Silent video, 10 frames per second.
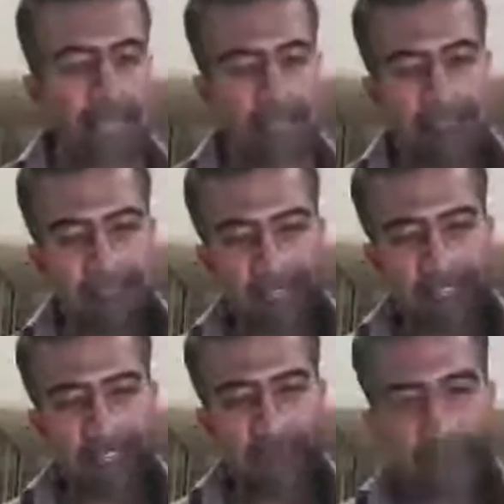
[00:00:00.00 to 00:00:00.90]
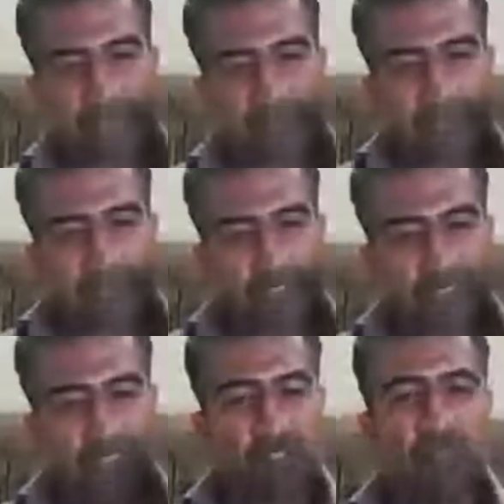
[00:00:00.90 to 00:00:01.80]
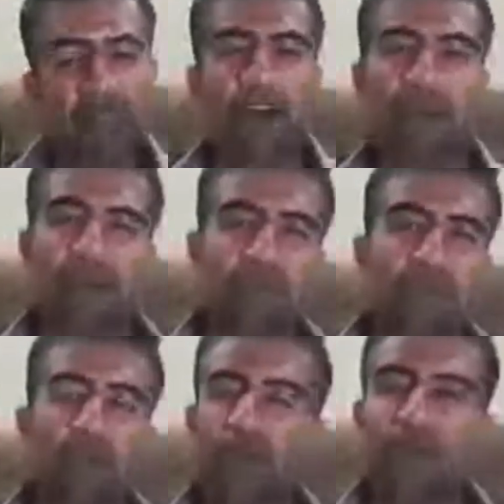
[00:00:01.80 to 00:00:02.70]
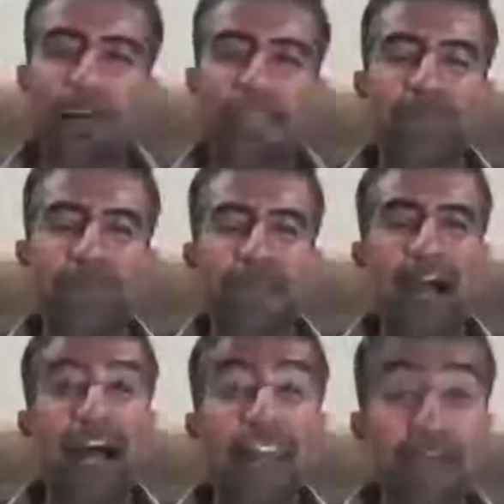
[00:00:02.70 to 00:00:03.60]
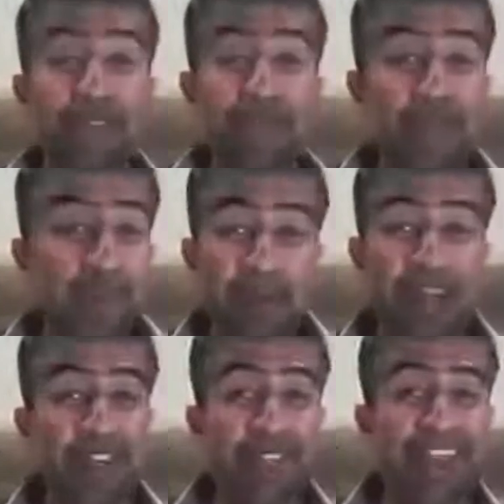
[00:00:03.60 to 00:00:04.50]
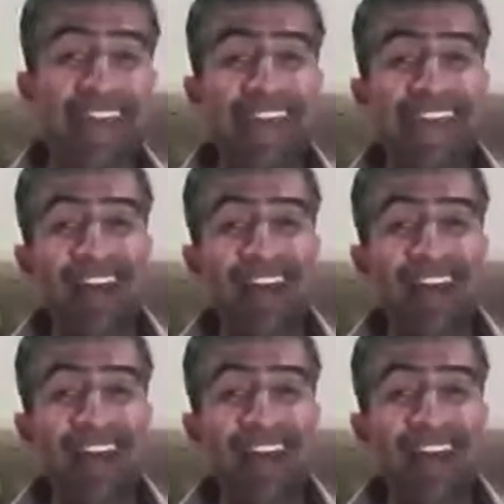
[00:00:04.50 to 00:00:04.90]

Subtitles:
And I think that's going to be super helpful for all of us, because I know it's for me personally.